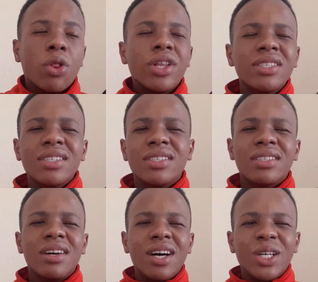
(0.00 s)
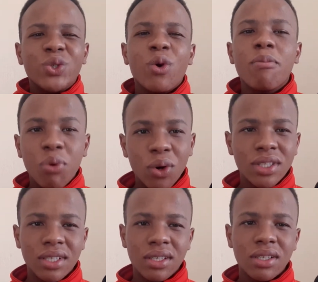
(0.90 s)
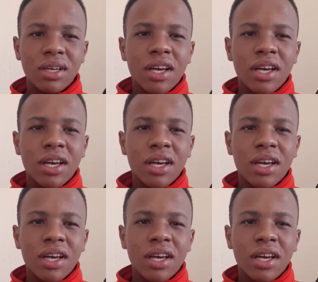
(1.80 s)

This is so important.